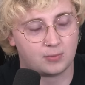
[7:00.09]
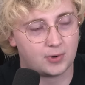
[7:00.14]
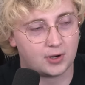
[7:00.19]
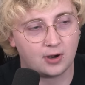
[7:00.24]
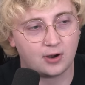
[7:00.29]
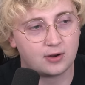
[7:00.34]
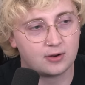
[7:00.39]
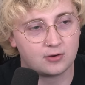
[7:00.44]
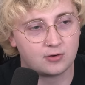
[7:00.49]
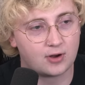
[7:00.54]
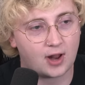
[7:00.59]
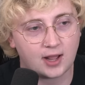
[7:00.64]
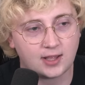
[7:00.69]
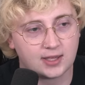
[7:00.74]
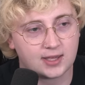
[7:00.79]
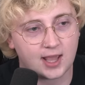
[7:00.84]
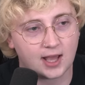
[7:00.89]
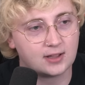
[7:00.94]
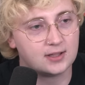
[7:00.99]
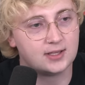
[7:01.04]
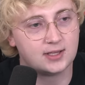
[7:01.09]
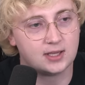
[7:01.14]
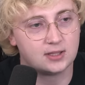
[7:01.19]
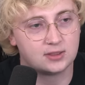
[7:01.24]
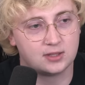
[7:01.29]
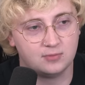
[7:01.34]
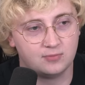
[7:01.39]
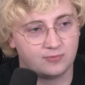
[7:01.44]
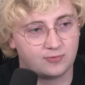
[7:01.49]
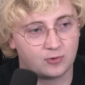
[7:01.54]
You're not, you're not yelling
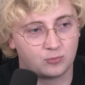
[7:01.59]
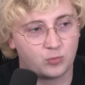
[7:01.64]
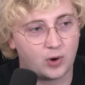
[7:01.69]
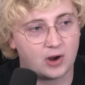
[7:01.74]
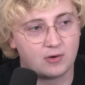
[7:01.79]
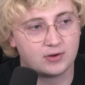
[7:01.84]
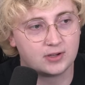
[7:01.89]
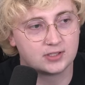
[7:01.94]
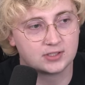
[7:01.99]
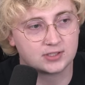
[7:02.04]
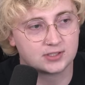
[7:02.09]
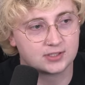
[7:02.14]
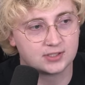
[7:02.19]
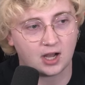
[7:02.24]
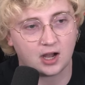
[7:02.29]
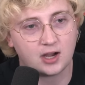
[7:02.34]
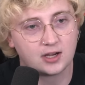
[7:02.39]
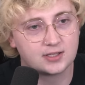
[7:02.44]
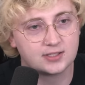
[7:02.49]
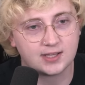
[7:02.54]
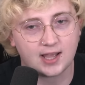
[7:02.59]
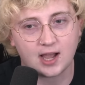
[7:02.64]
at them for wearing socks